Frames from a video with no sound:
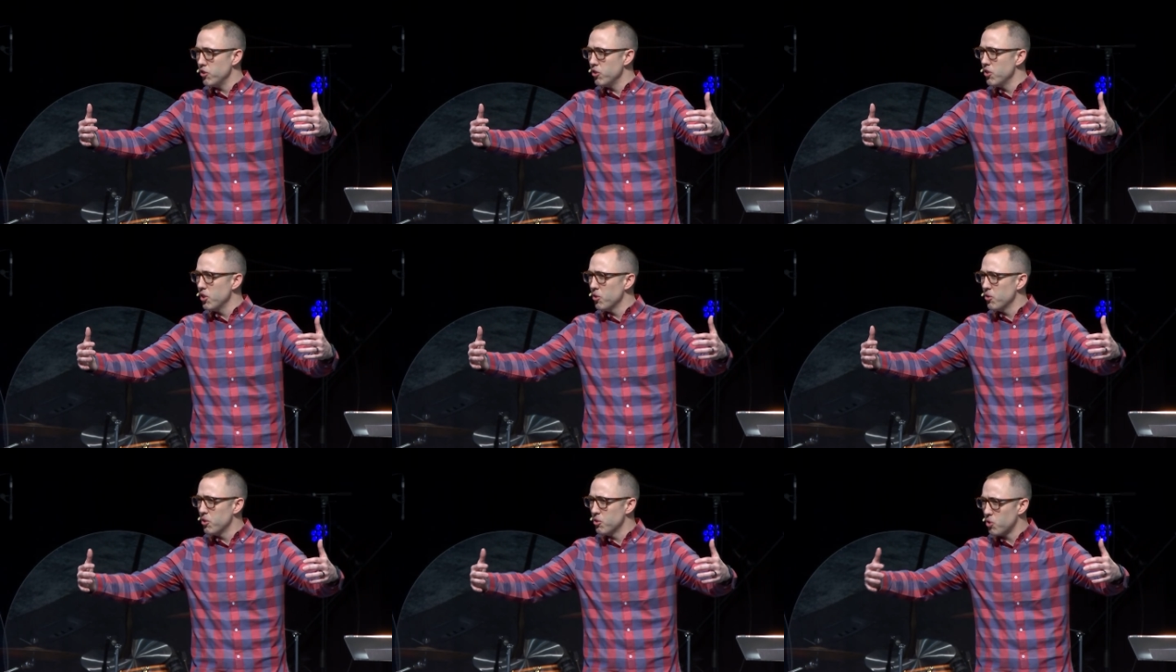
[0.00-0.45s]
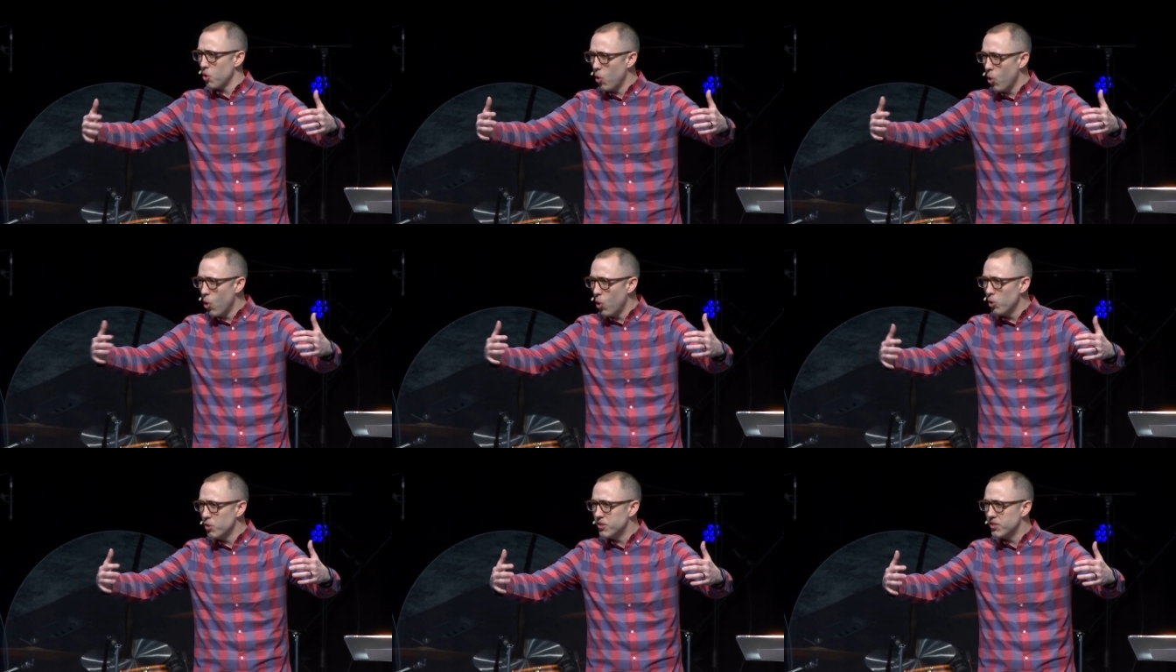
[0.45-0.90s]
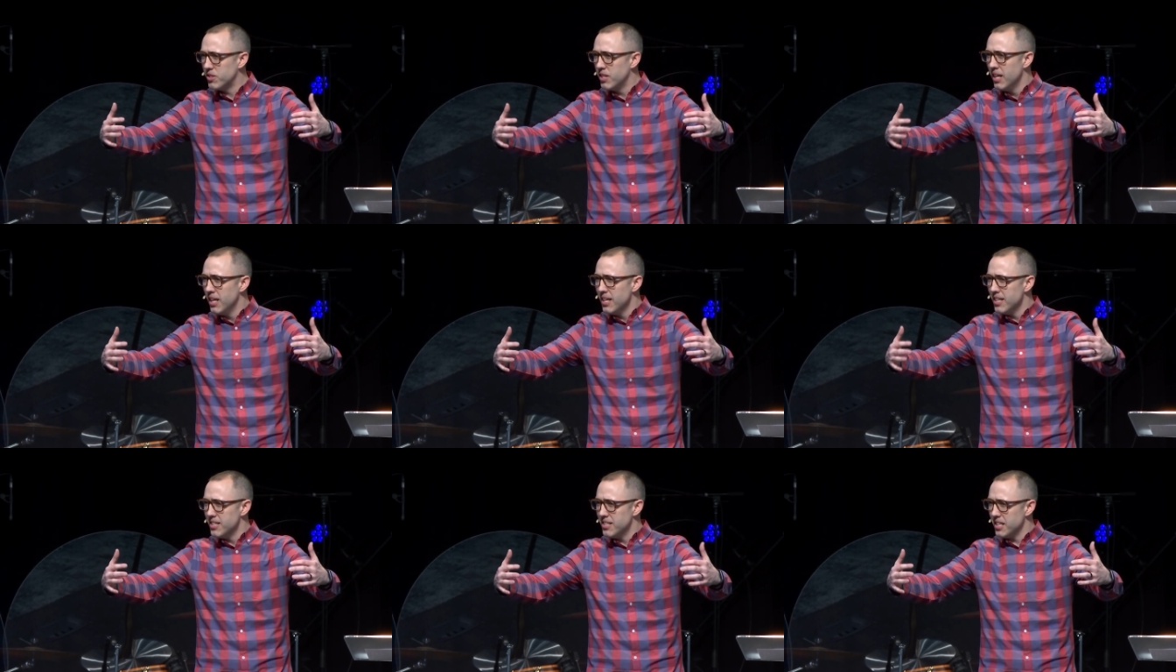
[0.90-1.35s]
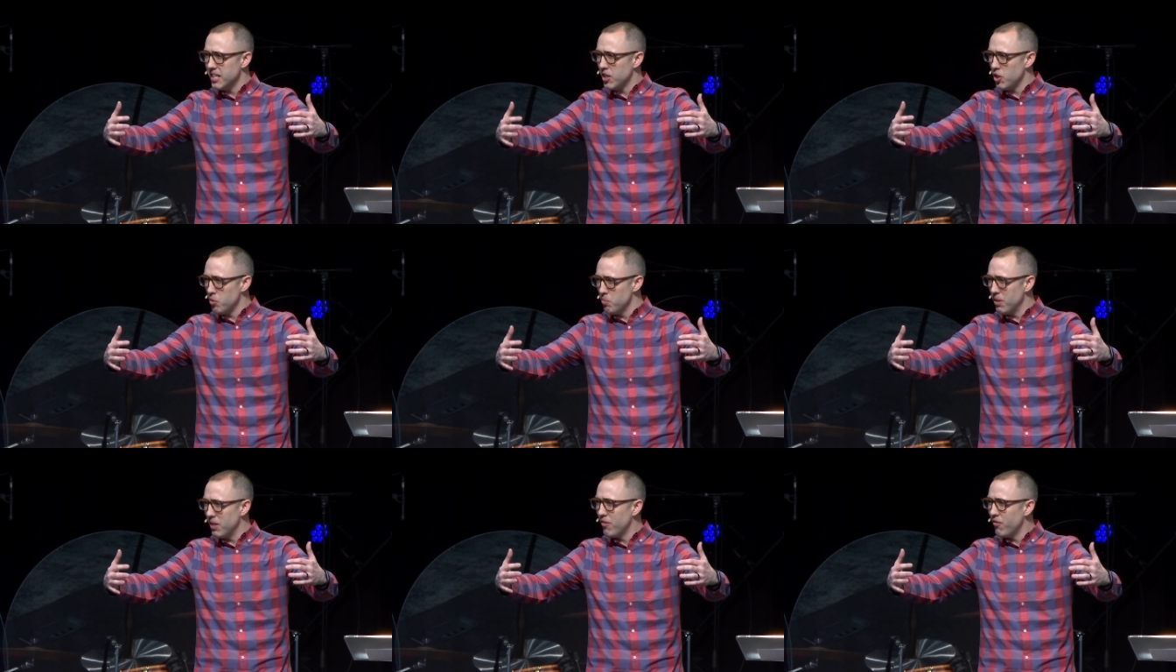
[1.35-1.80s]
You know those old
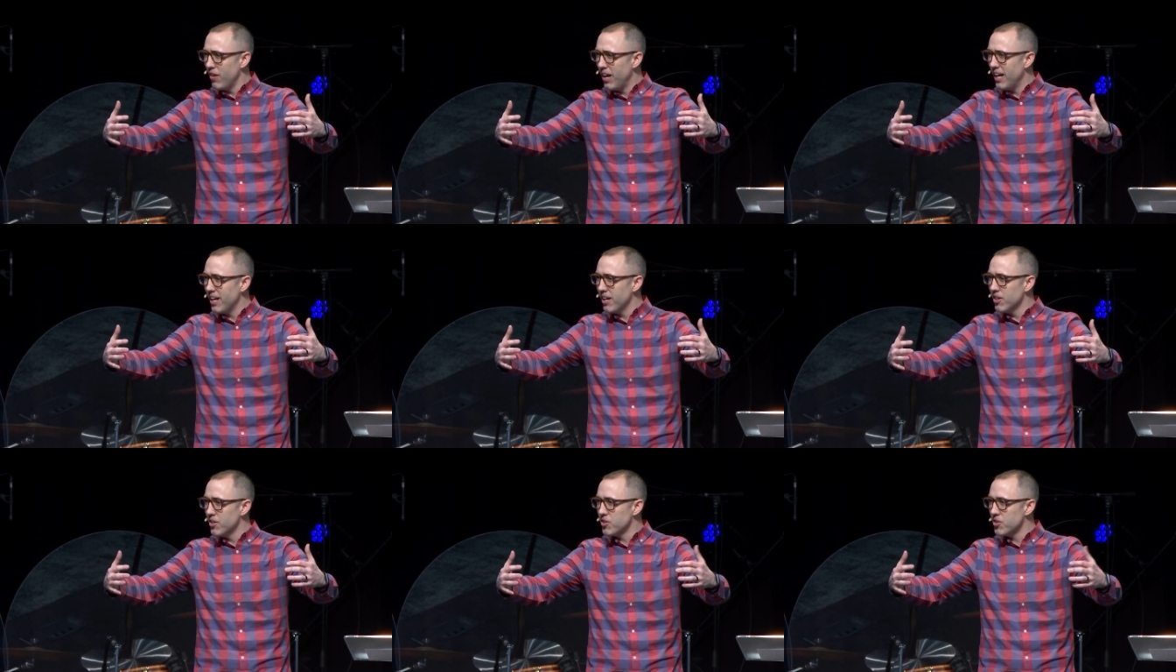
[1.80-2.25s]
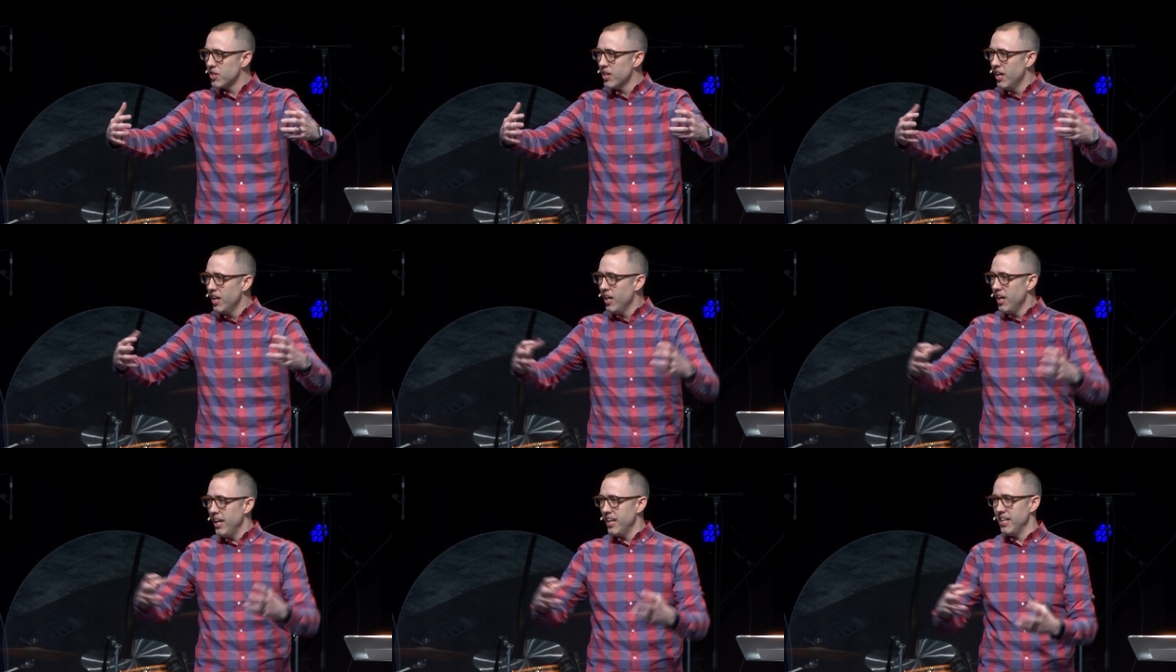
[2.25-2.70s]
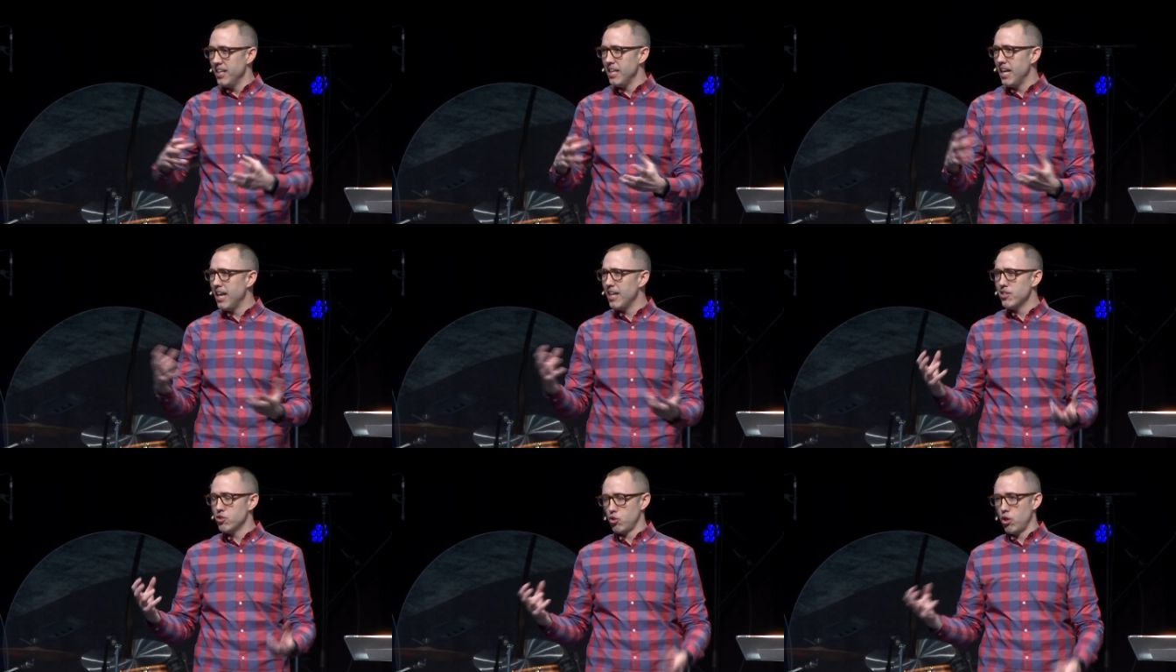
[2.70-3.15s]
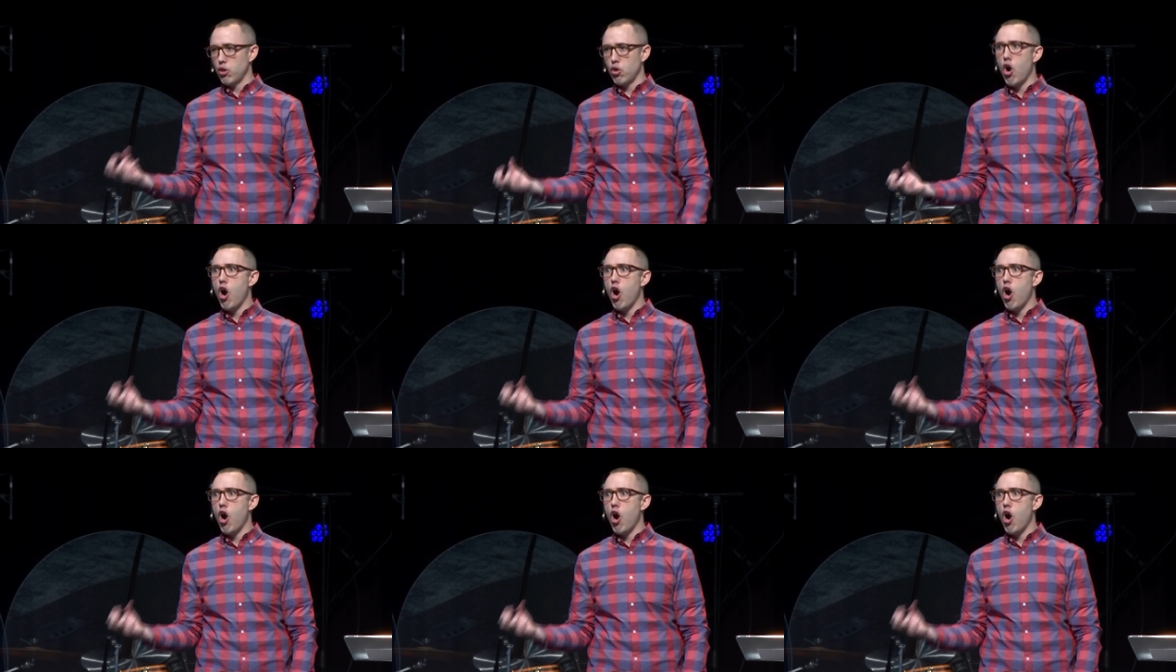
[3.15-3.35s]
dehumidifiers? And it, it's like,